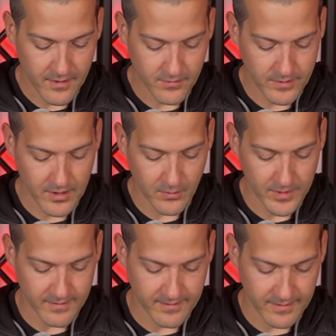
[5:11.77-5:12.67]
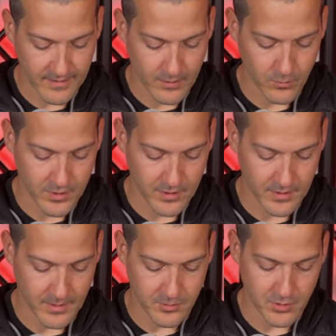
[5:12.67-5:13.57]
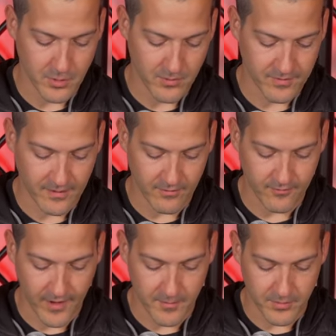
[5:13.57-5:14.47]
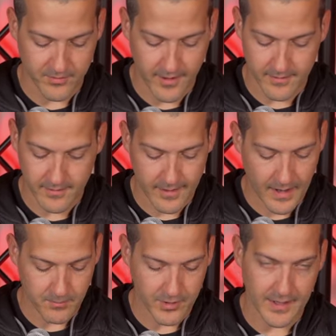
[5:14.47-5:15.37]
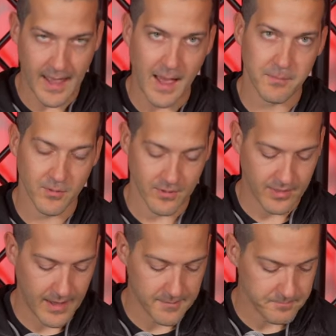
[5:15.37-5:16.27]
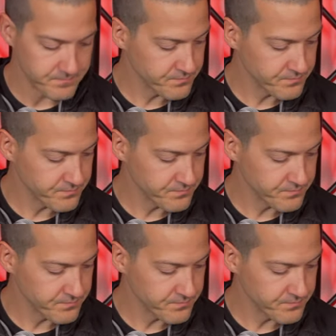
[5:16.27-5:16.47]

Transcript: So here we can see that we're turned up to about 75%, and I'm pretty happy with that.